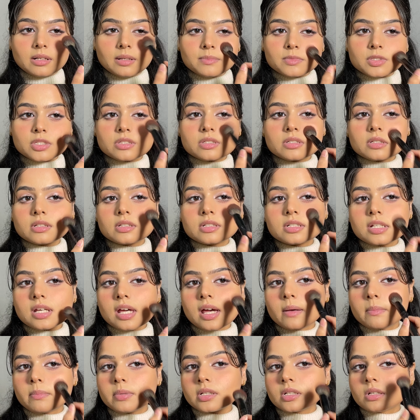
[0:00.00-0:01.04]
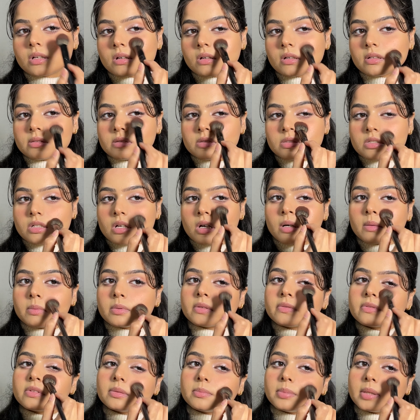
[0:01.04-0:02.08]
I'm just going to tap it on top
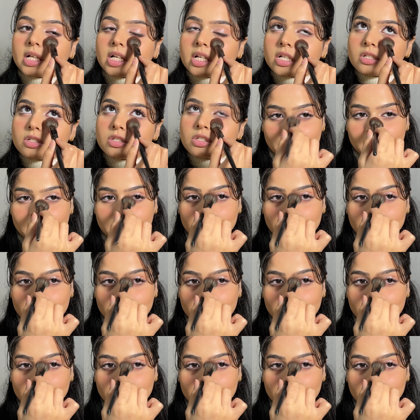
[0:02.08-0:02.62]
of the blush.